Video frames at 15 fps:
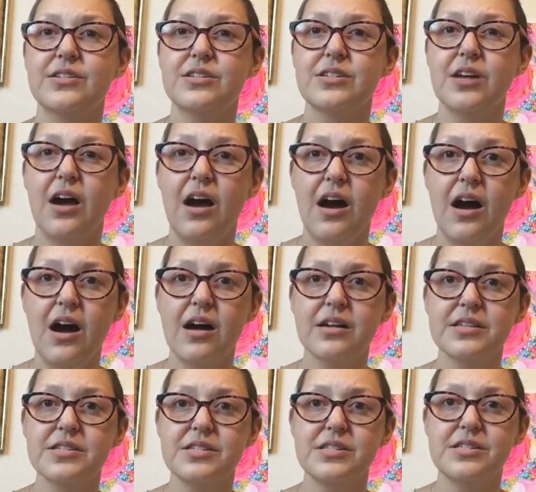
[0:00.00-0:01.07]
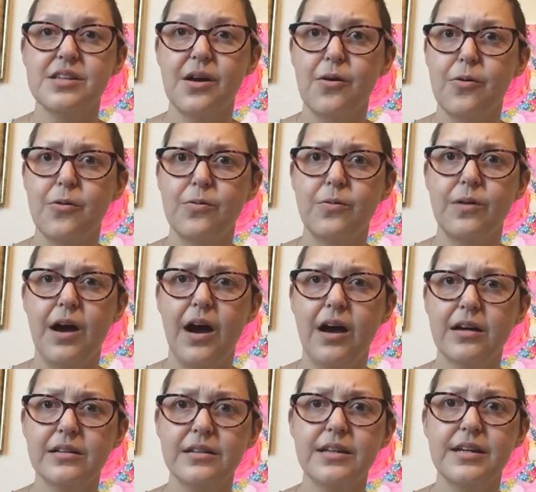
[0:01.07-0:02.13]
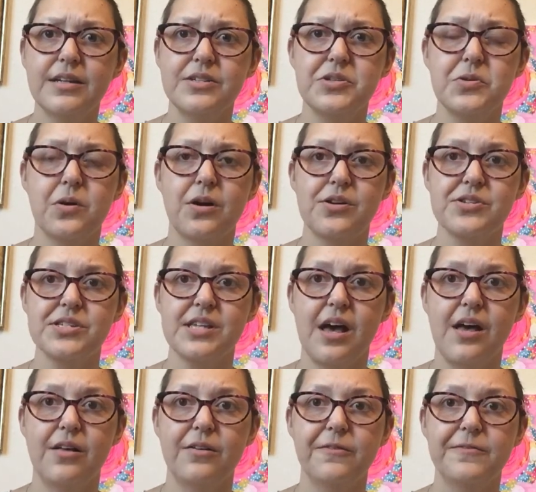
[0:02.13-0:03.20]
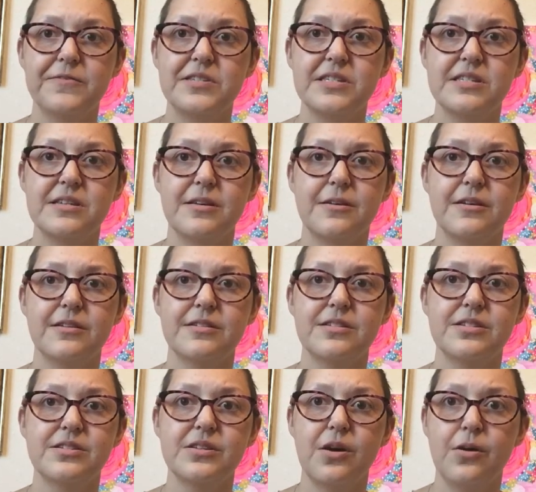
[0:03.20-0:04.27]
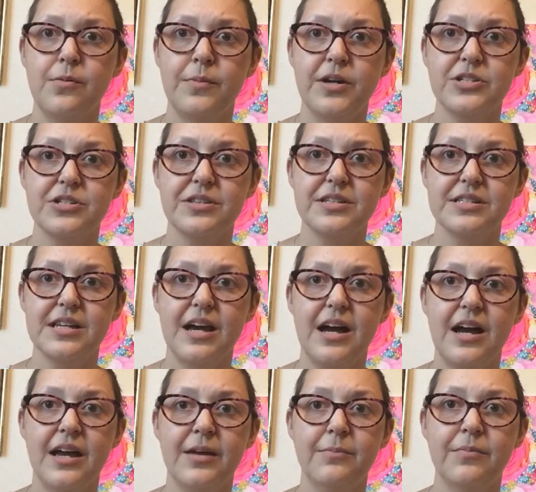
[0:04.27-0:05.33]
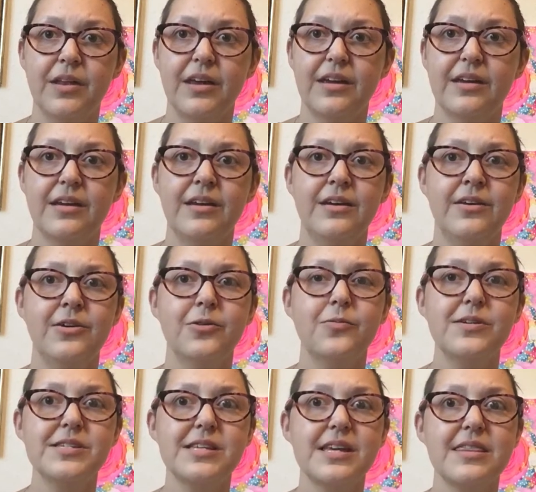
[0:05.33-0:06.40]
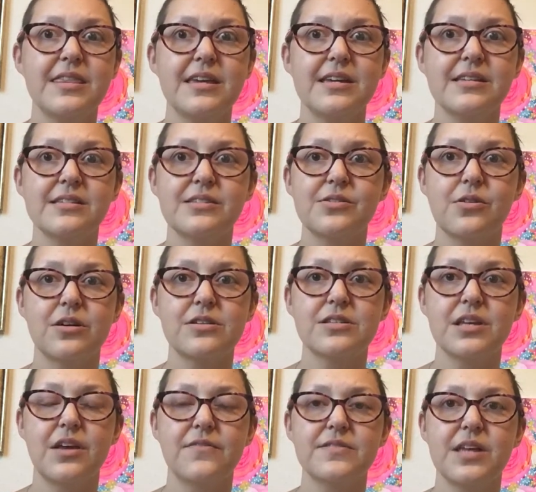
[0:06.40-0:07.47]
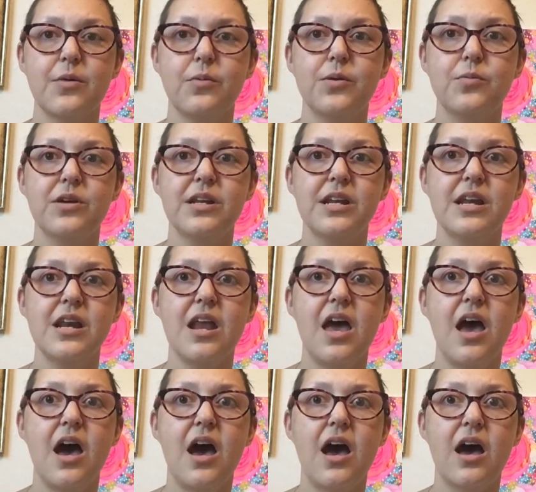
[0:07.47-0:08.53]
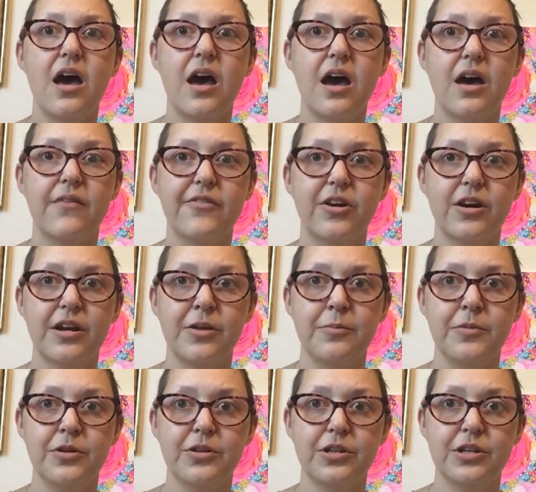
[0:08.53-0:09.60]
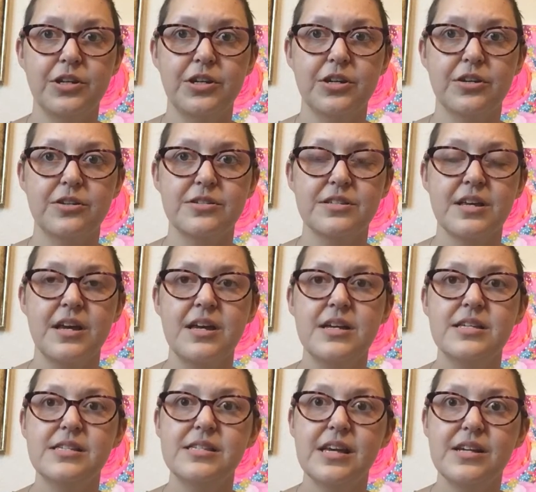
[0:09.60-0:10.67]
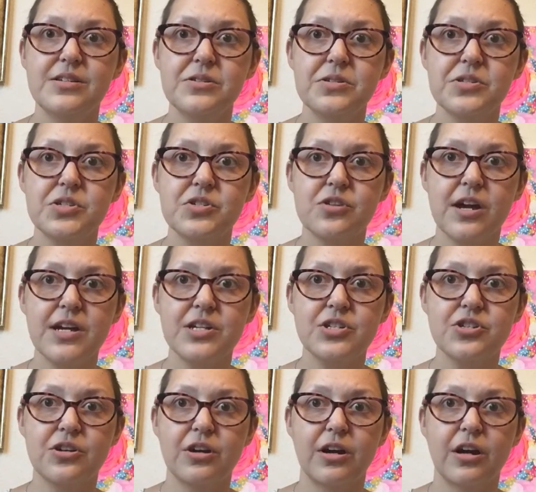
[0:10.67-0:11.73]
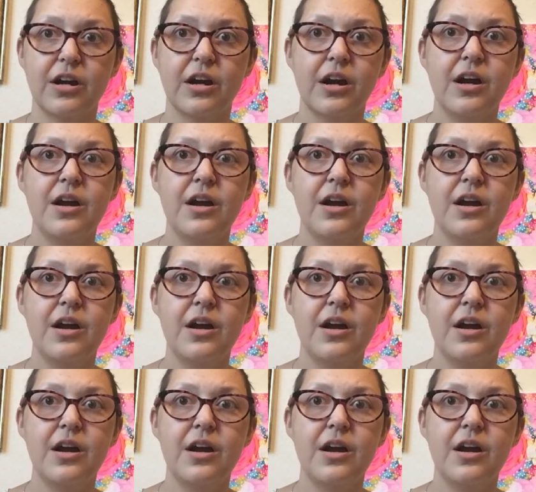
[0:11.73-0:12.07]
talk so ugly to ourselves so much of the time. We say things to ourselves that we would never in a million years say to a stranger,